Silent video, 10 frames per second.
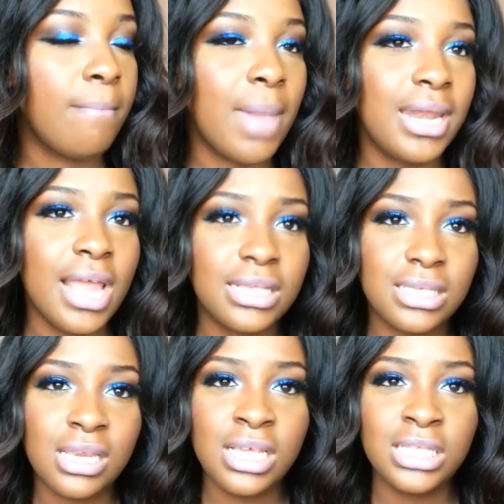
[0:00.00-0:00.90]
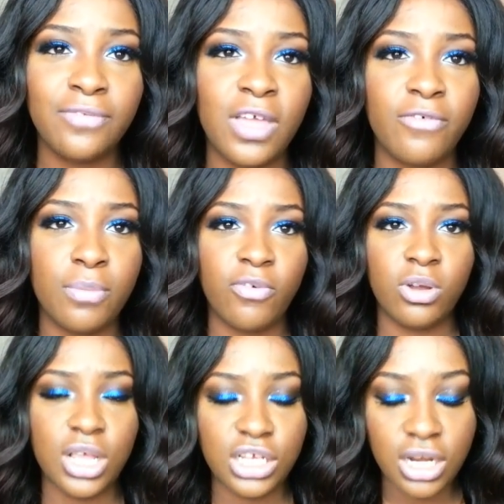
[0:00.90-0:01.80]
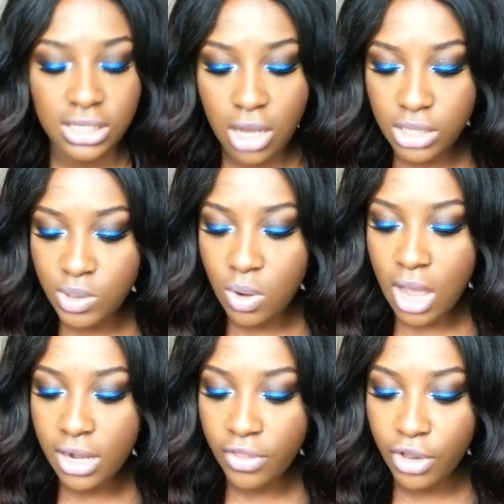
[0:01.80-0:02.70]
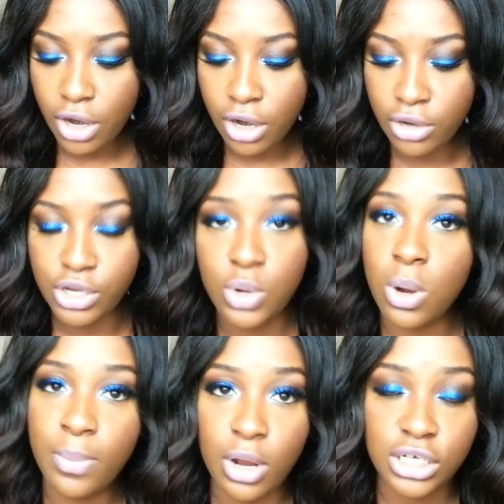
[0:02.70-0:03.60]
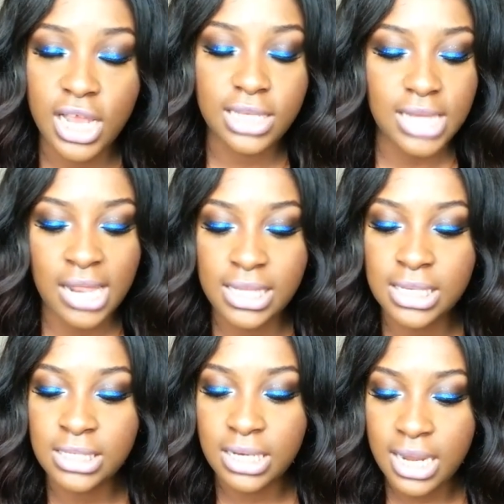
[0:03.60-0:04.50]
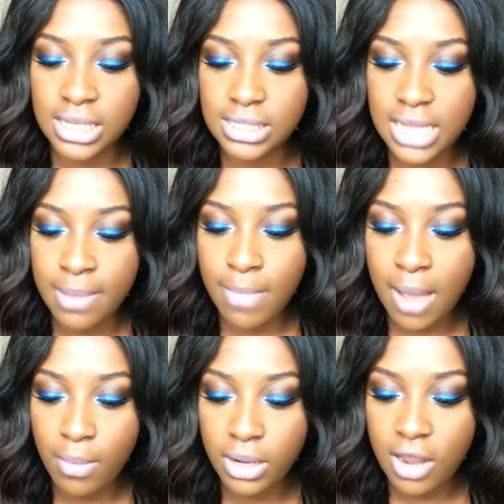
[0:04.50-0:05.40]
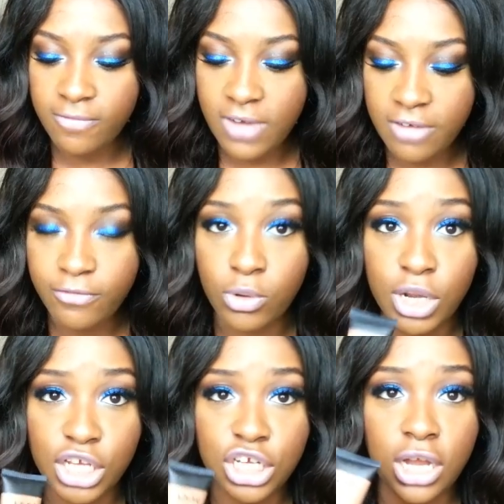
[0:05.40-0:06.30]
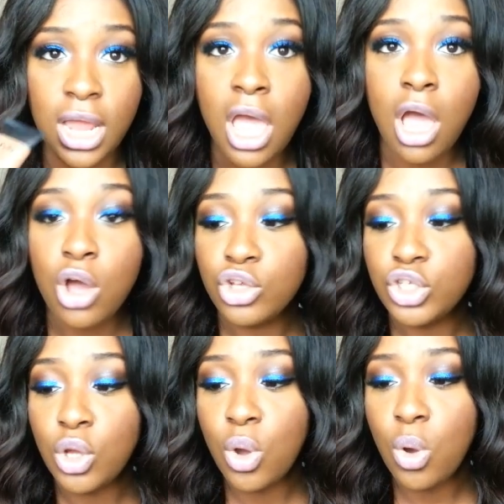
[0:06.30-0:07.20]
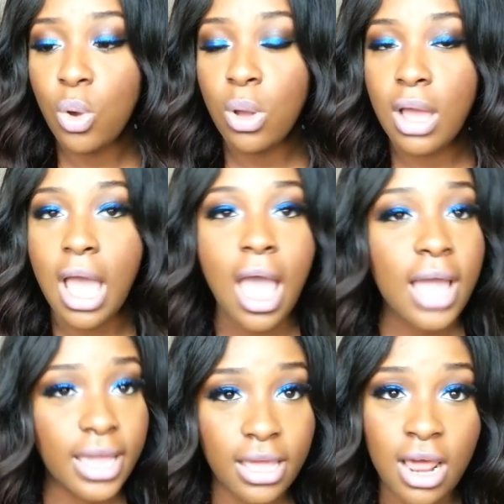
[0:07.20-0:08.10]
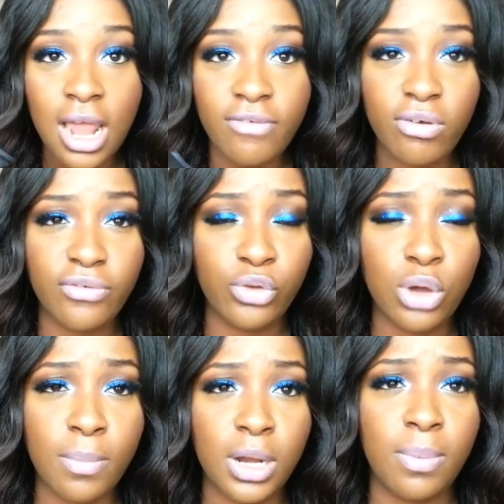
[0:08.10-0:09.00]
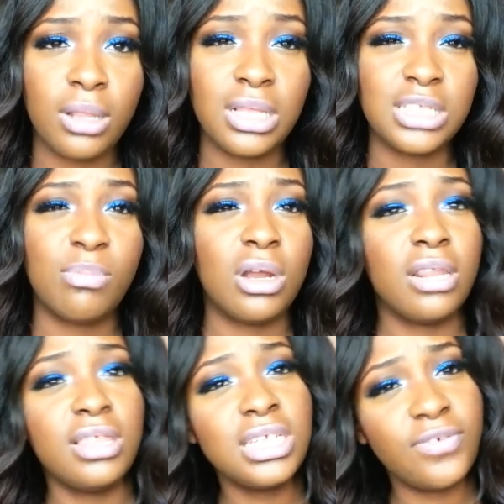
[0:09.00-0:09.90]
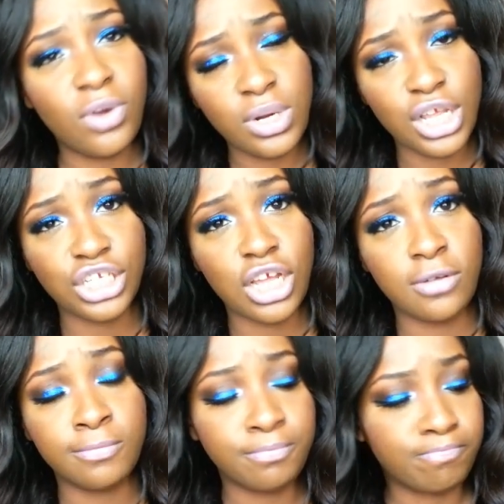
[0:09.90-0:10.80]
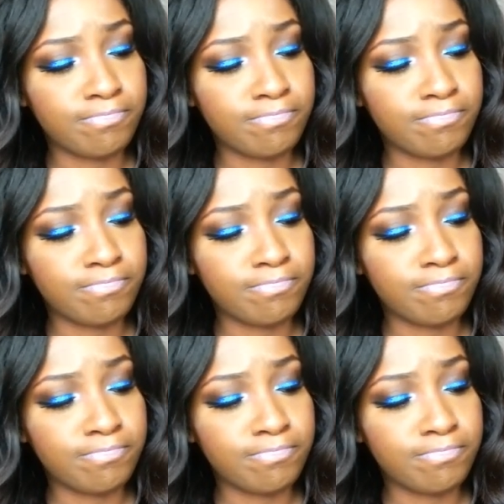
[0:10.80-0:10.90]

My next least favorite foundation is also another newer purchase, and this is the NYX Stay Matte But Not Flat foundation. So again, I'll have a review coming up on this, but this foundation,